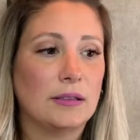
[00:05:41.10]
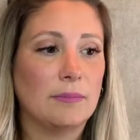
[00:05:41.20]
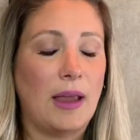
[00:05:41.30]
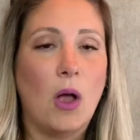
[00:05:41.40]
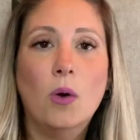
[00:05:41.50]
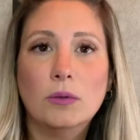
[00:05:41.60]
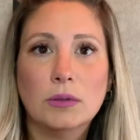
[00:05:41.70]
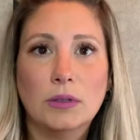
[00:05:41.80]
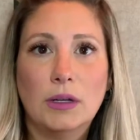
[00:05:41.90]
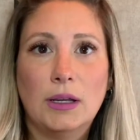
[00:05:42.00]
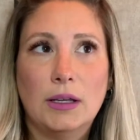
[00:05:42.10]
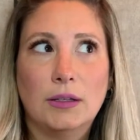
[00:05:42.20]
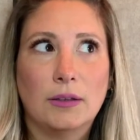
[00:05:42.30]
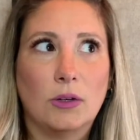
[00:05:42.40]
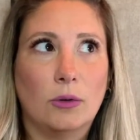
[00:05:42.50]
my own
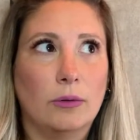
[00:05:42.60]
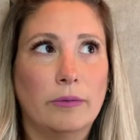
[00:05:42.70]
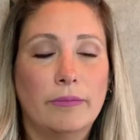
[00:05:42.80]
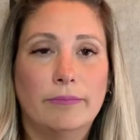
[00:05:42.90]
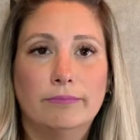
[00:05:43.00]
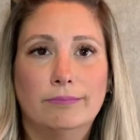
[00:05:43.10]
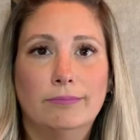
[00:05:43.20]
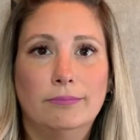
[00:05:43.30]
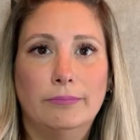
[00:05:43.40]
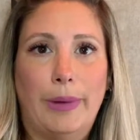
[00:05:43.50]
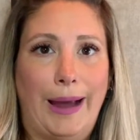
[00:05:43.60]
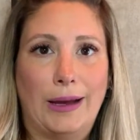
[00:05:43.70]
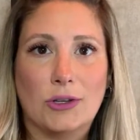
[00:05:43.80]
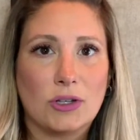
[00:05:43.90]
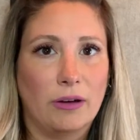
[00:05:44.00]
little
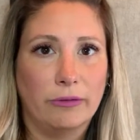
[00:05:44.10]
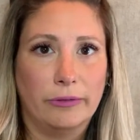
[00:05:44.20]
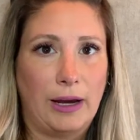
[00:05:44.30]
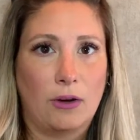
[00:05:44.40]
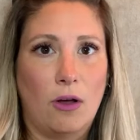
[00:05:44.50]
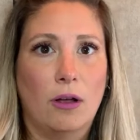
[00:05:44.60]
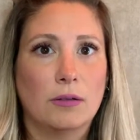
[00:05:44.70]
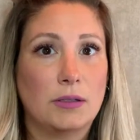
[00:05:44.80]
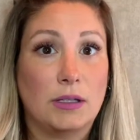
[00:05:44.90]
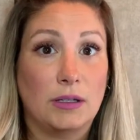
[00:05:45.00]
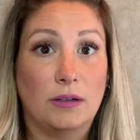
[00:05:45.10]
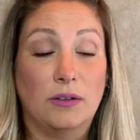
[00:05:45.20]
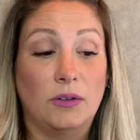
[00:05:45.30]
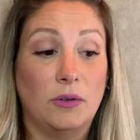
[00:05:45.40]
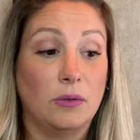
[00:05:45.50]
package of oregano
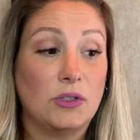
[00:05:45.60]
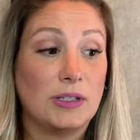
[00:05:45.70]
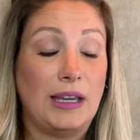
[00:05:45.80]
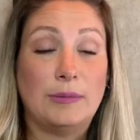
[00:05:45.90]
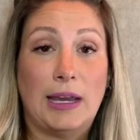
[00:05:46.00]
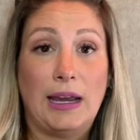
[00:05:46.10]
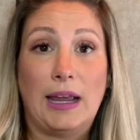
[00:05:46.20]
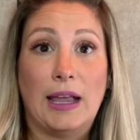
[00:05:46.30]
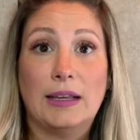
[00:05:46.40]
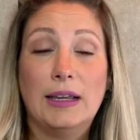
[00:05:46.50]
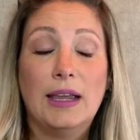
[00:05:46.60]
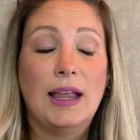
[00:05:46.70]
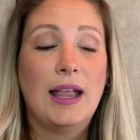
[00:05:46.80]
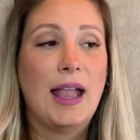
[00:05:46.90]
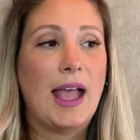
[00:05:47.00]
to just keep taking it.
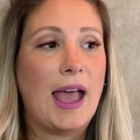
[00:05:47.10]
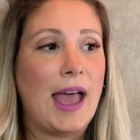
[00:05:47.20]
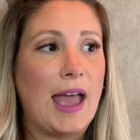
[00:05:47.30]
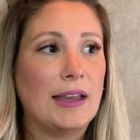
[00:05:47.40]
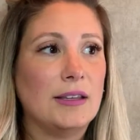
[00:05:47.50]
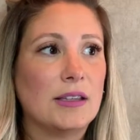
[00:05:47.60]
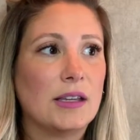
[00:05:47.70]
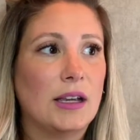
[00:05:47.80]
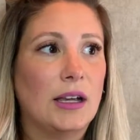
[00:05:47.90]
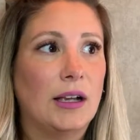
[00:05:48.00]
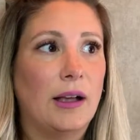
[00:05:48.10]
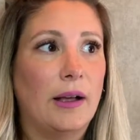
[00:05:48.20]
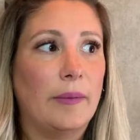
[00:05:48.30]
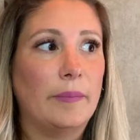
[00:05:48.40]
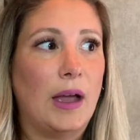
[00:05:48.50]
And
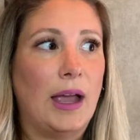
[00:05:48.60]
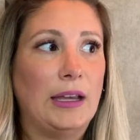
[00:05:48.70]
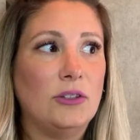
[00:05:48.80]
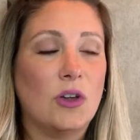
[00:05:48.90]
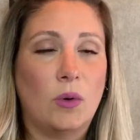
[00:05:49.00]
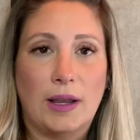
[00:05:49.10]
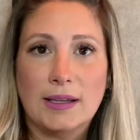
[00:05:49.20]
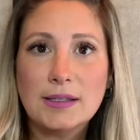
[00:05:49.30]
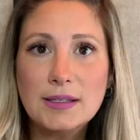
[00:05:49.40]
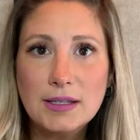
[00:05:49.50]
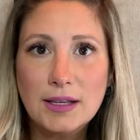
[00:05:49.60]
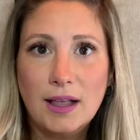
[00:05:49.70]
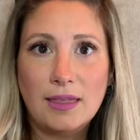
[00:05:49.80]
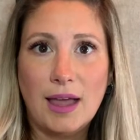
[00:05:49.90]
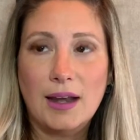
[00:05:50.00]
I noticed
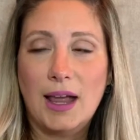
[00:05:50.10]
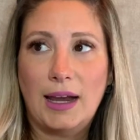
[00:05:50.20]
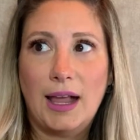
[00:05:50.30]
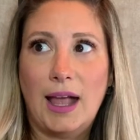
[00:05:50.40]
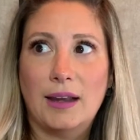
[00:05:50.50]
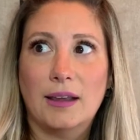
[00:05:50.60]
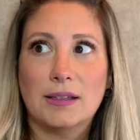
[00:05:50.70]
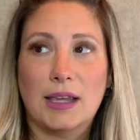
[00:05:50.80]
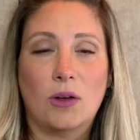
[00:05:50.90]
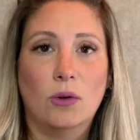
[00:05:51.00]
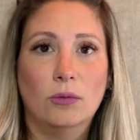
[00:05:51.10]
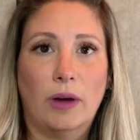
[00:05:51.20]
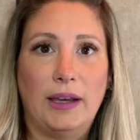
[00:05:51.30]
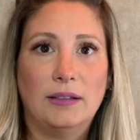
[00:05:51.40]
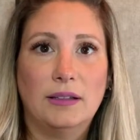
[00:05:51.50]
that I had a cycle
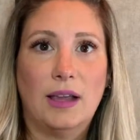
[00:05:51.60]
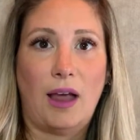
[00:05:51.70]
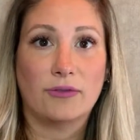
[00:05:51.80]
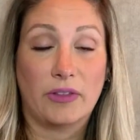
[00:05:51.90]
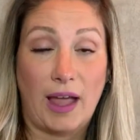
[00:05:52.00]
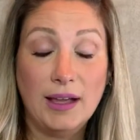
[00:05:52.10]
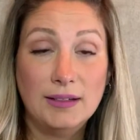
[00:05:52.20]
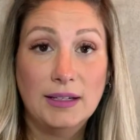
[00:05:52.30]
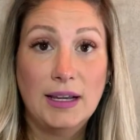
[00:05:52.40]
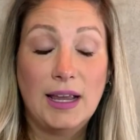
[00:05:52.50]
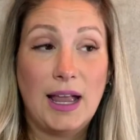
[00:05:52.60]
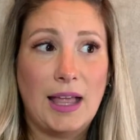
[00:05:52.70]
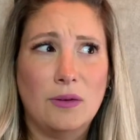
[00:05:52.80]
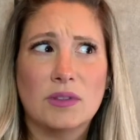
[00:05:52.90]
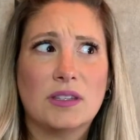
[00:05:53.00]
right after that,
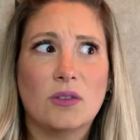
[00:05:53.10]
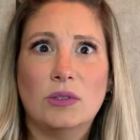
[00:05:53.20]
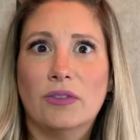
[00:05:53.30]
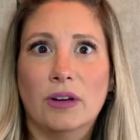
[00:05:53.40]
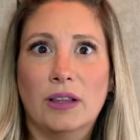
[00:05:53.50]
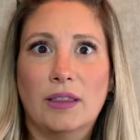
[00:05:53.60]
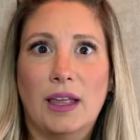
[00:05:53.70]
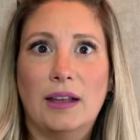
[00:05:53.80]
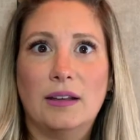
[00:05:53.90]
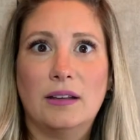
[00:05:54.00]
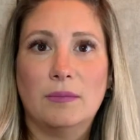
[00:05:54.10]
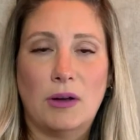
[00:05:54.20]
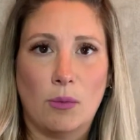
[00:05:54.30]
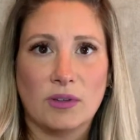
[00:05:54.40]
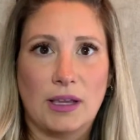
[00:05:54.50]
and it was so different than my
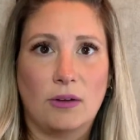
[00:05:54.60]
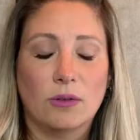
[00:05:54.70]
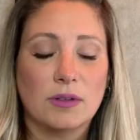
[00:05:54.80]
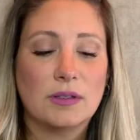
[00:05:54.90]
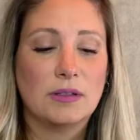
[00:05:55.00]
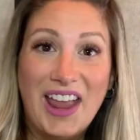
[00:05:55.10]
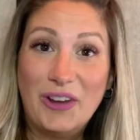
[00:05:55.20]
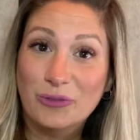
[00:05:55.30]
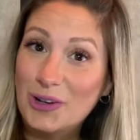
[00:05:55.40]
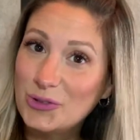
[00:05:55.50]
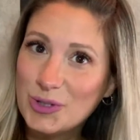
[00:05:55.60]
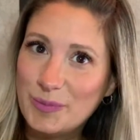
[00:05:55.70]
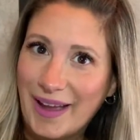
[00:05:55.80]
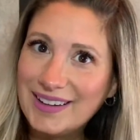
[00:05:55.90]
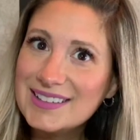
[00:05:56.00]
normal cycles. In
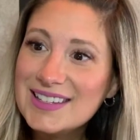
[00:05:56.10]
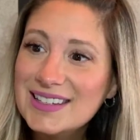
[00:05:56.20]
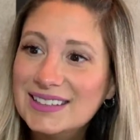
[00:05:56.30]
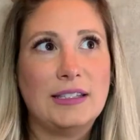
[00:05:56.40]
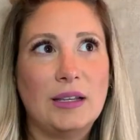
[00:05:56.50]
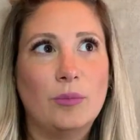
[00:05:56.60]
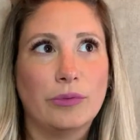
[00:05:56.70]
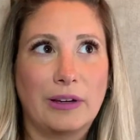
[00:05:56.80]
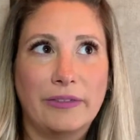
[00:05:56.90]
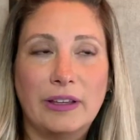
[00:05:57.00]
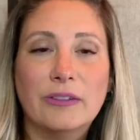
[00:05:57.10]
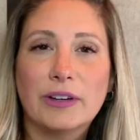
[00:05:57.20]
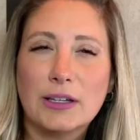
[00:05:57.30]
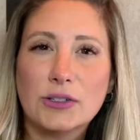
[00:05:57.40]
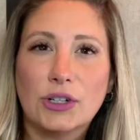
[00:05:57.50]
retrospect, did briefly
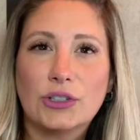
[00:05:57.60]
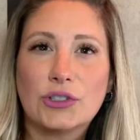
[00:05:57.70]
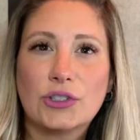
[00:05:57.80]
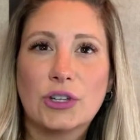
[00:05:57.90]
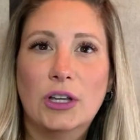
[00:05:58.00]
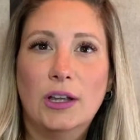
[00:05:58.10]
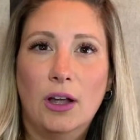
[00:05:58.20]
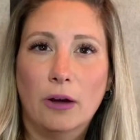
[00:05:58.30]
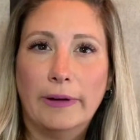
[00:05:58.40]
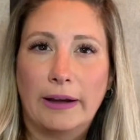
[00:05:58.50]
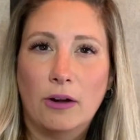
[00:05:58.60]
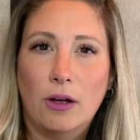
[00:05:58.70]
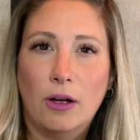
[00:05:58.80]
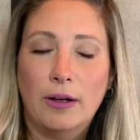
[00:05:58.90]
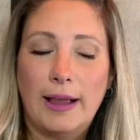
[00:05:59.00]
research
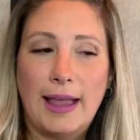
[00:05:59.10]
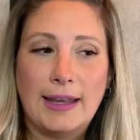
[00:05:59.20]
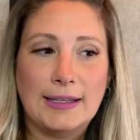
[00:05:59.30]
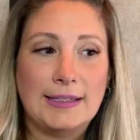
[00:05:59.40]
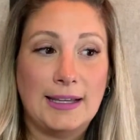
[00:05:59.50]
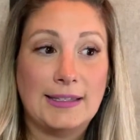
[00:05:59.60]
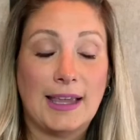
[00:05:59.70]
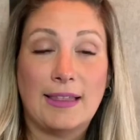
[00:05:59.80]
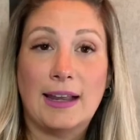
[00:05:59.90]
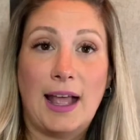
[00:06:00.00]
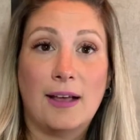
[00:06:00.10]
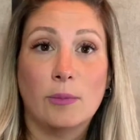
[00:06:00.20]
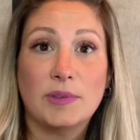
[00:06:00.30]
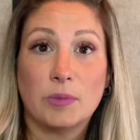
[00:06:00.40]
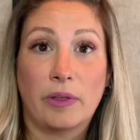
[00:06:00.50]
oregano, and it did say that it
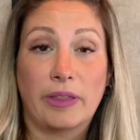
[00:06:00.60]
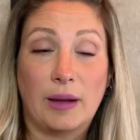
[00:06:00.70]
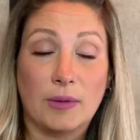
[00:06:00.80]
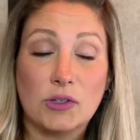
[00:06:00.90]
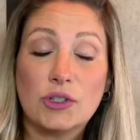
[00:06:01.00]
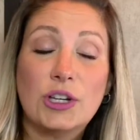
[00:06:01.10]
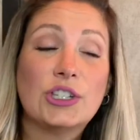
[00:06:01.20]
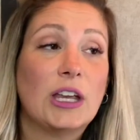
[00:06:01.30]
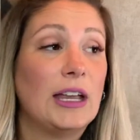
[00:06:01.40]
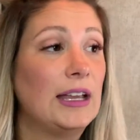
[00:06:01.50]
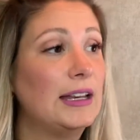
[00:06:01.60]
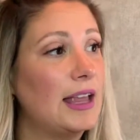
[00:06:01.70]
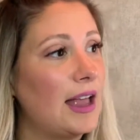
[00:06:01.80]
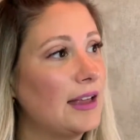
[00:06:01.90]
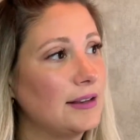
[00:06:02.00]
helps with like
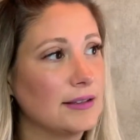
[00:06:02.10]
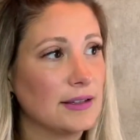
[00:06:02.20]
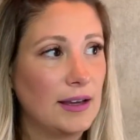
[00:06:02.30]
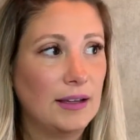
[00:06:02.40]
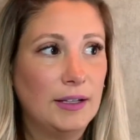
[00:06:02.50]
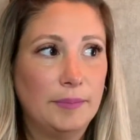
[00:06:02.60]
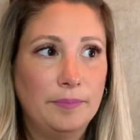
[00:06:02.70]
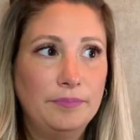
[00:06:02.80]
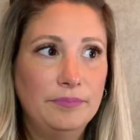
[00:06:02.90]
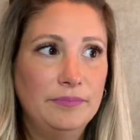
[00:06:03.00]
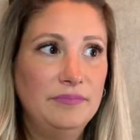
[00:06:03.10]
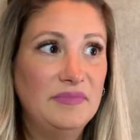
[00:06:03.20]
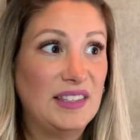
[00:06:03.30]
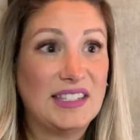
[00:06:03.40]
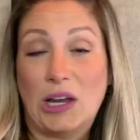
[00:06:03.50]
menstruation and
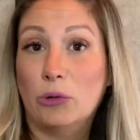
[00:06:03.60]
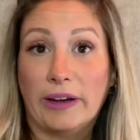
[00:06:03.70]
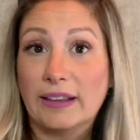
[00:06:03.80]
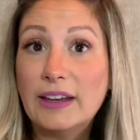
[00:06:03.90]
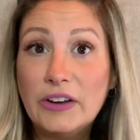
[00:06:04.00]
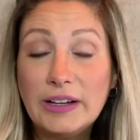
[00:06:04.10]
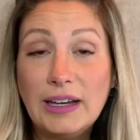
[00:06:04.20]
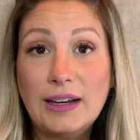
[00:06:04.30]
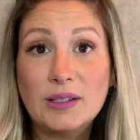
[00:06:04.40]
cycle regularity.